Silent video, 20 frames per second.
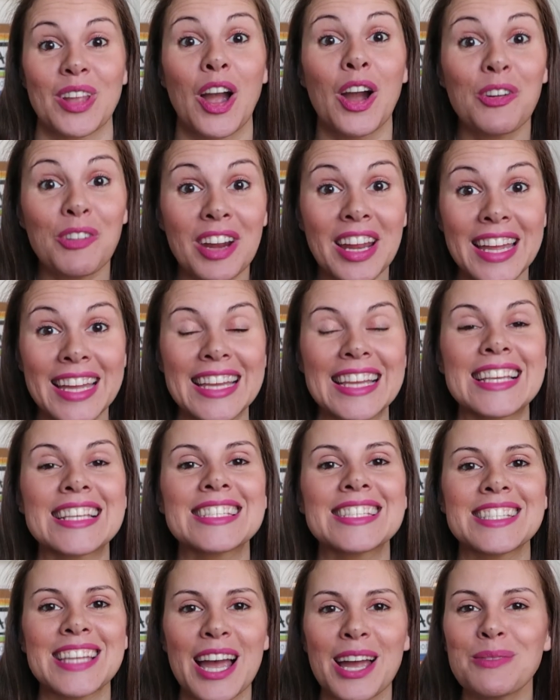All right,
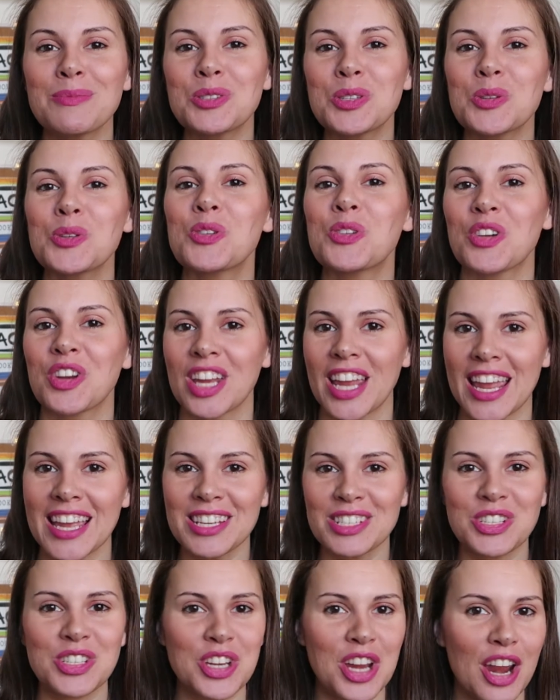it's time to
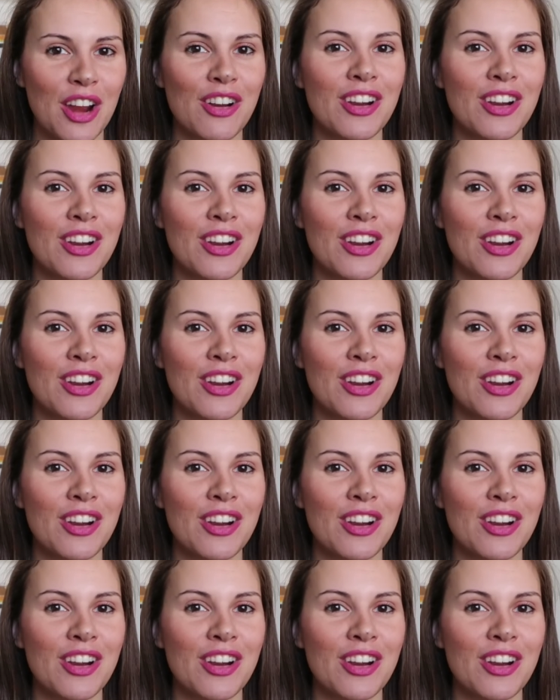create, share,